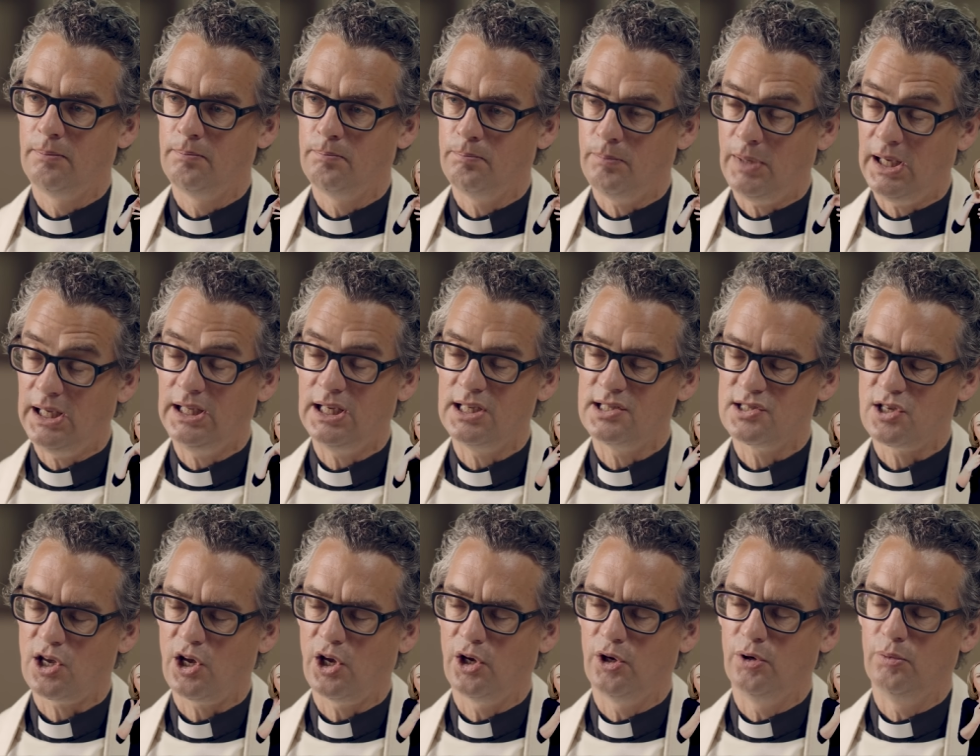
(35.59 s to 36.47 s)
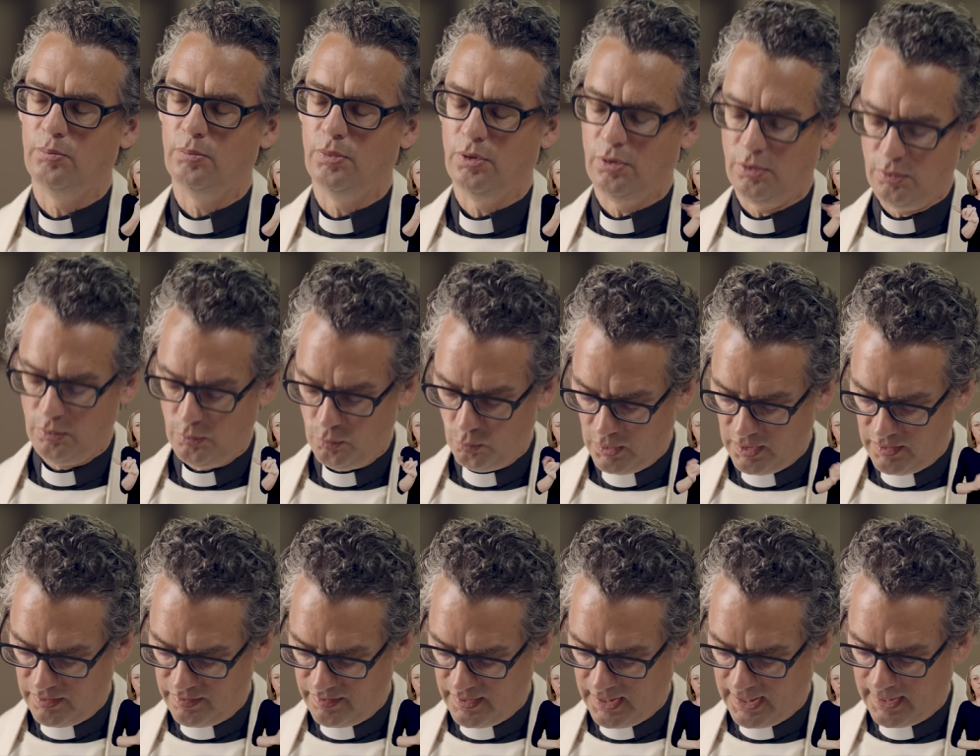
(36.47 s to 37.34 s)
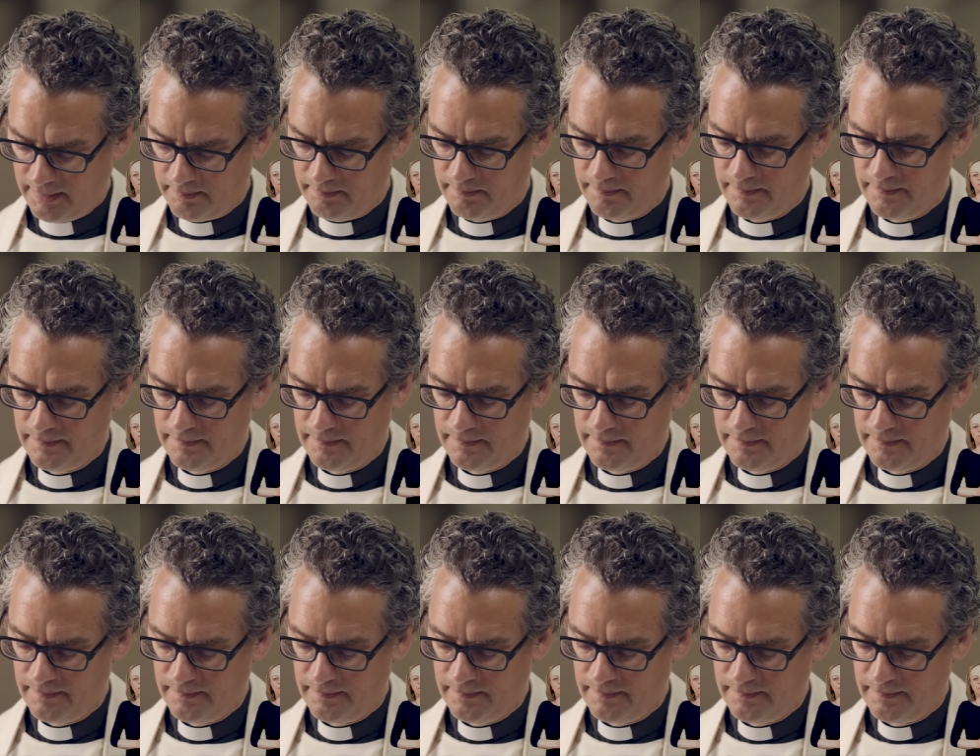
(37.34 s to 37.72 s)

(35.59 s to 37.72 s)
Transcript: make his home with them.